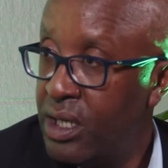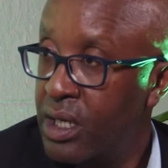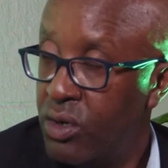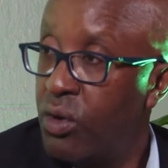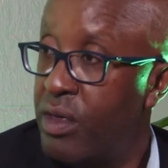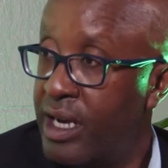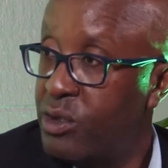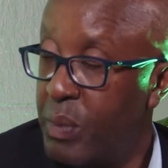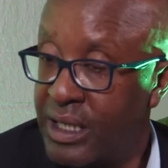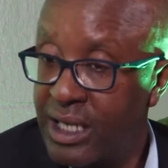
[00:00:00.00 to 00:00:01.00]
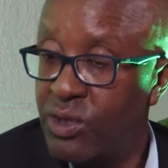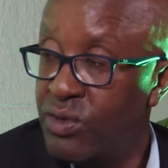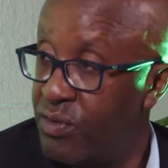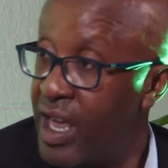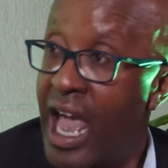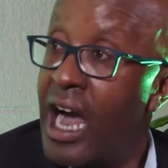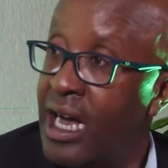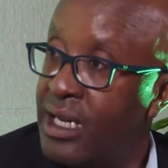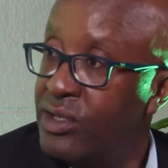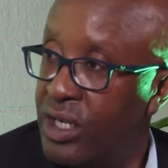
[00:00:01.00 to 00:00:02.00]
Mm-hmm. You know, the expectations of the
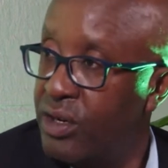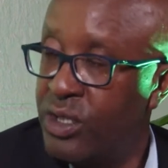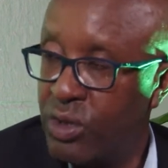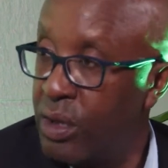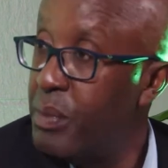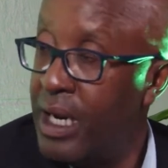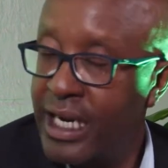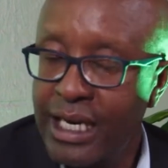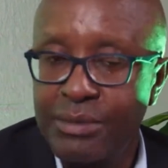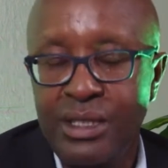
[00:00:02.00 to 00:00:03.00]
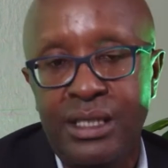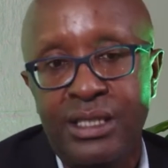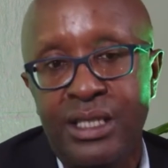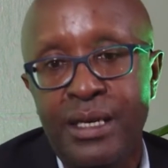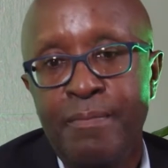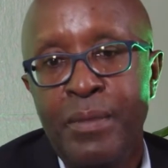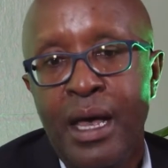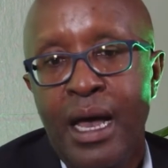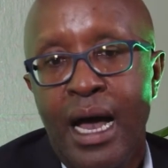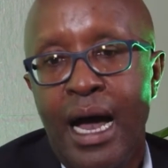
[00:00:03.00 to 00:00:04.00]
younger generation, the millennials, etc.
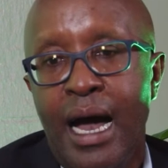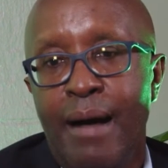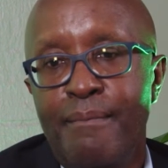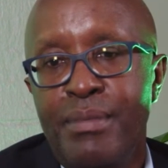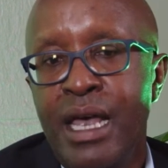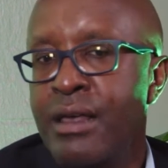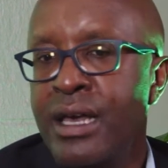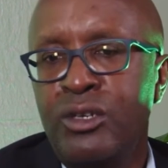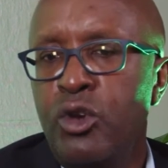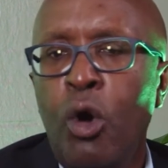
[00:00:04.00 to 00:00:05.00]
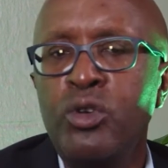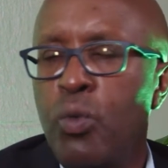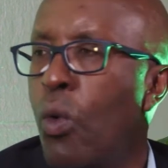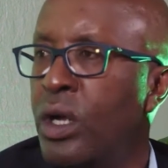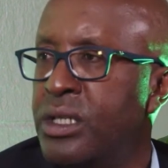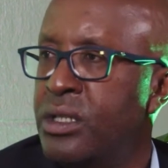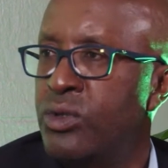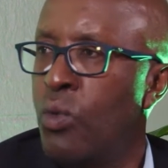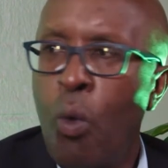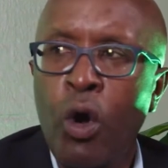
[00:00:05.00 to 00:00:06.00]
Mm-hmm. They don't
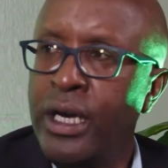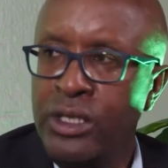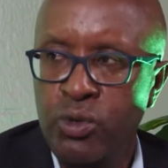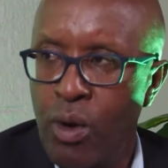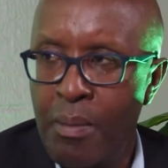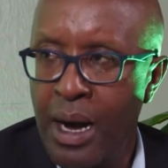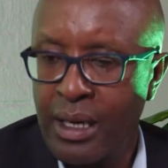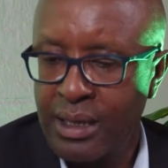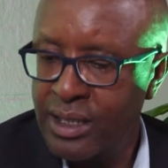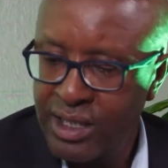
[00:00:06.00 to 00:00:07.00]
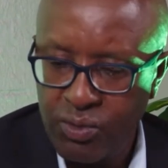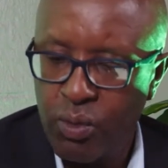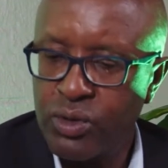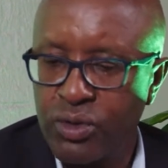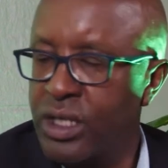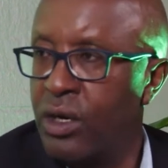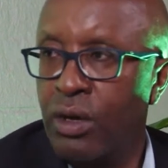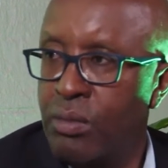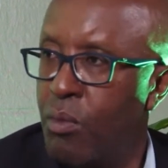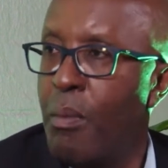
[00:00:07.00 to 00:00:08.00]
want to walk into a bank. They just want to
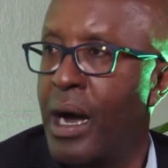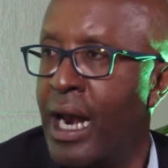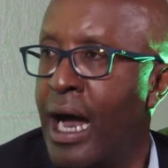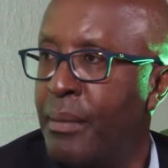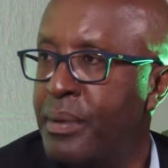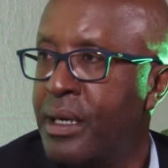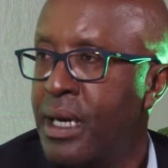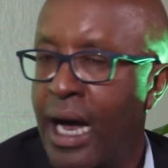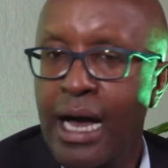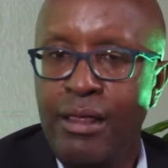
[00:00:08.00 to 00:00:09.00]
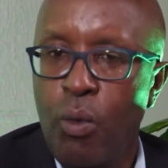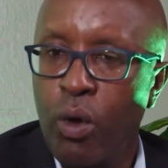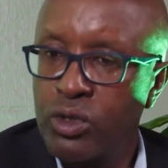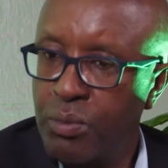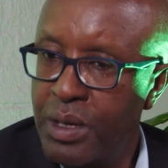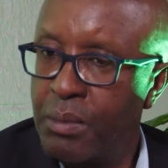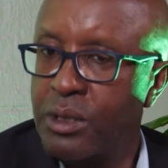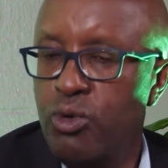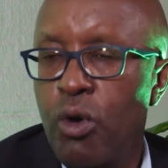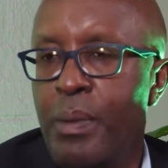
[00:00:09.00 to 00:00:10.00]
deal on mobile app. Mm-hmm. They want to be
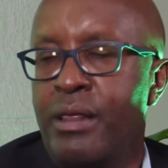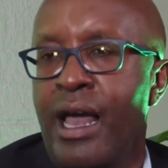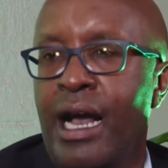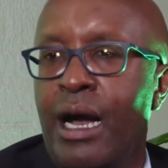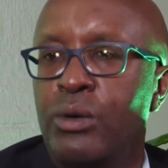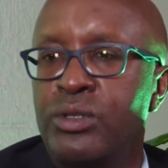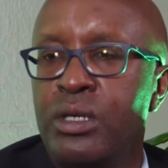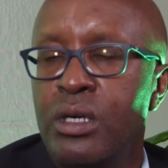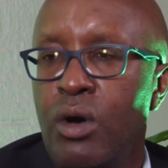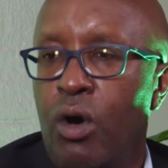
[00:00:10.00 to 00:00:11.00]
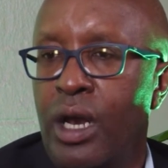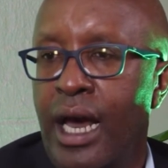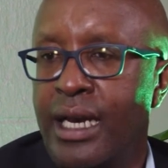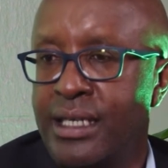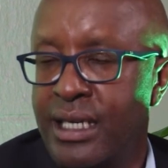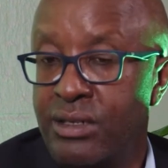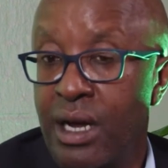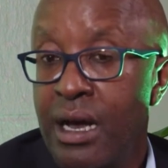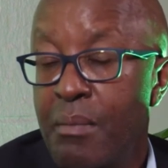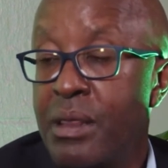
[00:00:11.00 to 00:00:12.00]
able to open their accounts online,
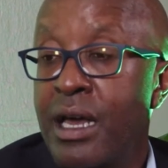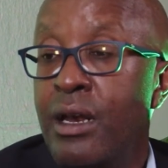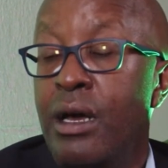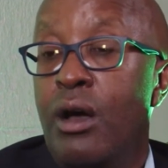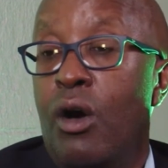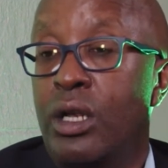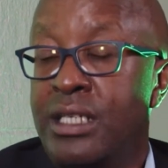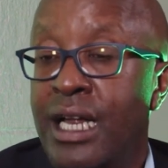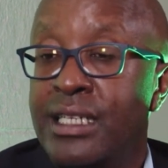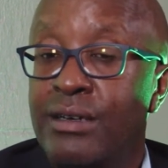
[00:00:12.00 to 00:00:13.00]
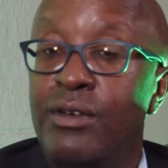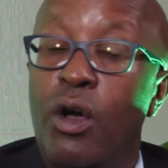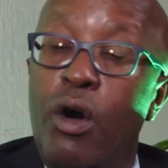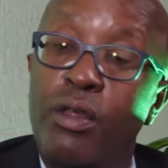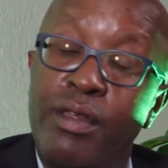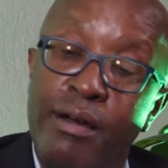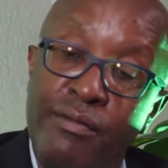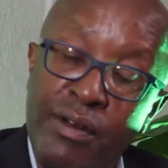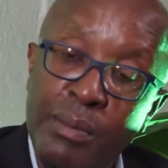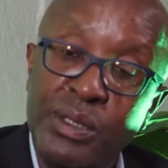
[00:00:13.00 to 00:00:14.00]
etc. But then, alternatively, on the
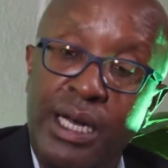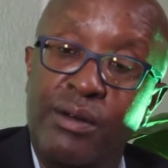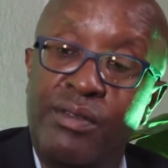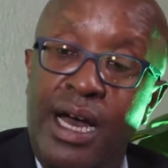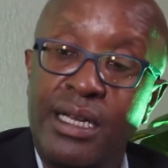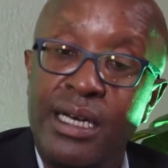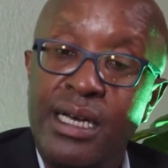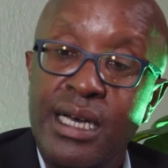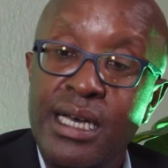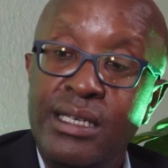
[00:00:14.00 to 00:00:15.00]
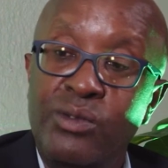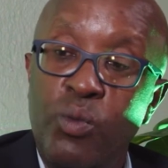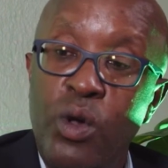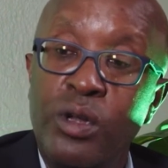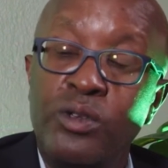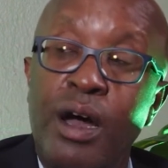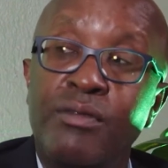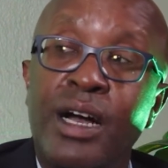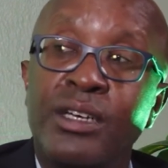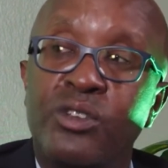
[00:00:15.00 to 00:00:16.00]
flip side of that, is we also
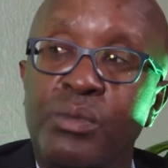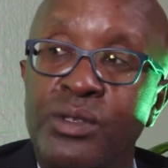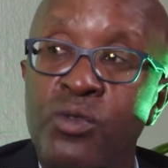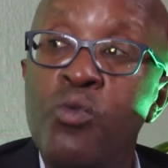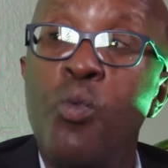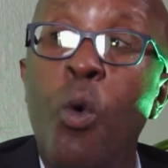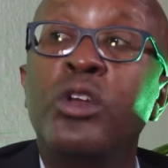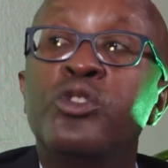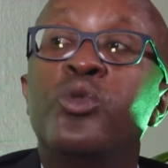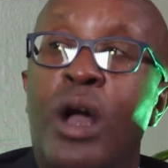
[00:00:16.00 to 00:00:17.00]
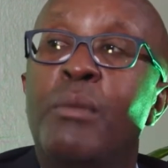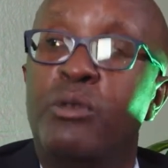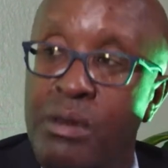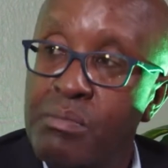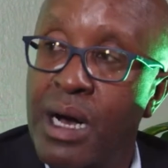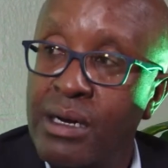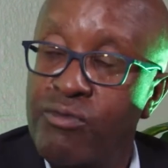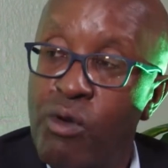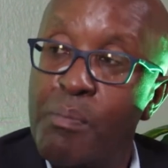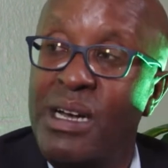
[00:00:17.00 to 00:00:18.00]
have customers who want to come to the
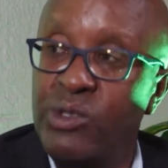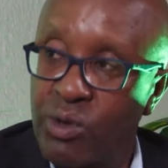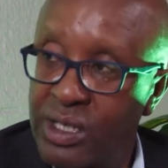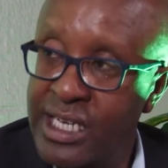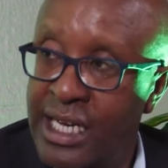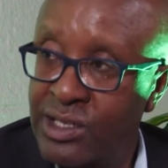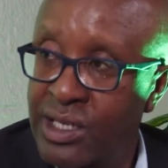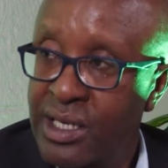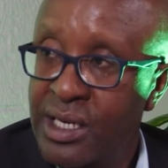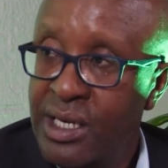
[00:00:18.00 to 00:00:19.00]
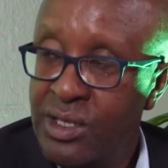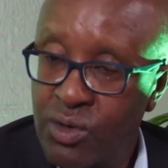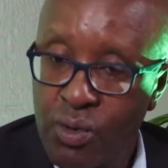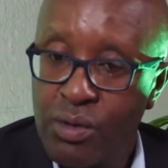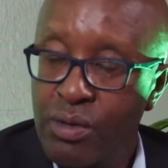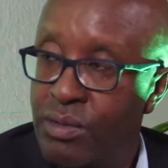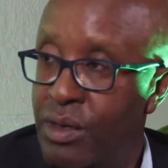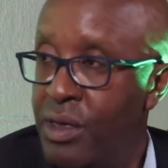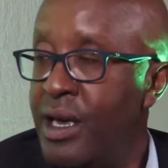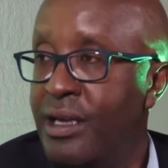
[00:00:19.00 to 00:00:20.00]
bank for a personal touch. Mm-hmm. So
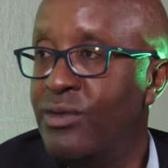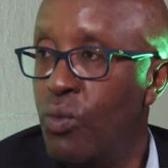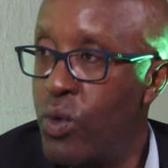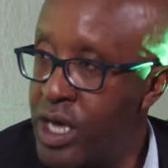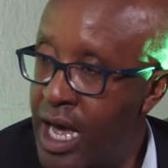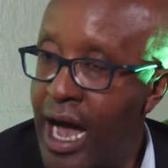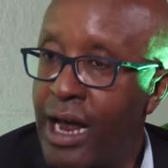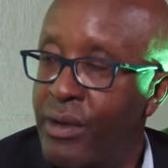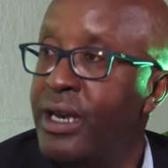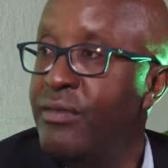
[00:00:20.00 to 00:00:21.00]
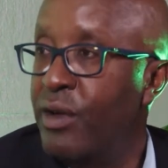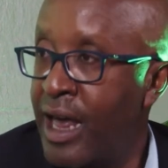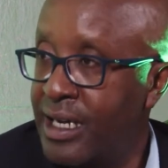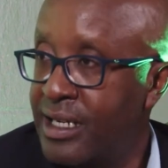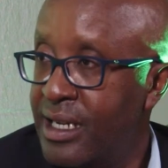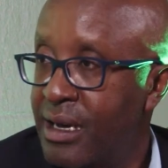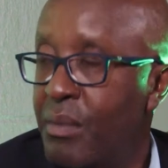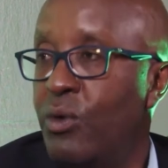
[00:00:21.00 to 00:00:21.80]
the thing is, we are ready for that, mm-hmm.